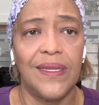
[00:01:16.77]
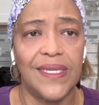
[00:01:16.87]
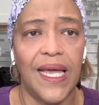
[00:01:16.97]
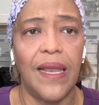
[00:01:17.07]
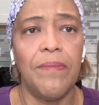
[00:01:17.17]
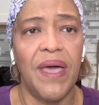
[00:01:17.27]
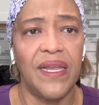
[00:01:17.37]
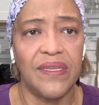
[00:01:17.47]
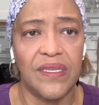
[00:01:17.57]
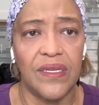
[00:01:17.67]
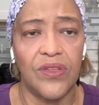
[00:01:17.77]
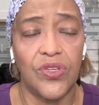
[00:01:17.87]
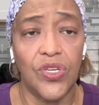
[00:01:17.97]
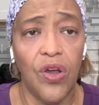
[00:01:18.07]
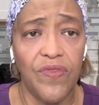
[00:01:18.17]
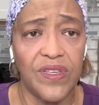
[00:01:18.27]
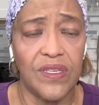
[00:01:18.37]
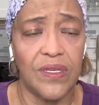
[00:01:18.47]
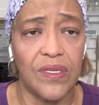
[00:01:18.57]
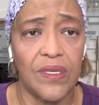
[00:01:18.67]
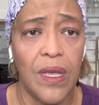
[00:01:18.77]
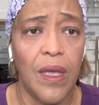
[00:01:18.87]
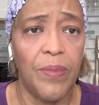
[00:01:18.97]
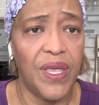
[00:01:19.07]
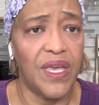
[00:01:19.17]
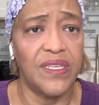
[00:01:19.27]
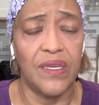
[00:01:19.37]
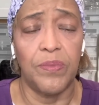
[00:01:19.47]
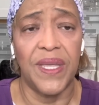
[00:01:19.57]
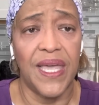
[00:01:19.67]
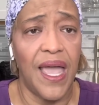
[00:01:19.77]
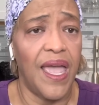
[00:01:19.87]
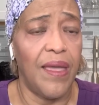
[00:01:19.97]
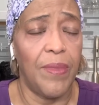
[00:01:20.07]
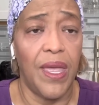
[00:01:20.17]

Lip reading: telemedicine services because it became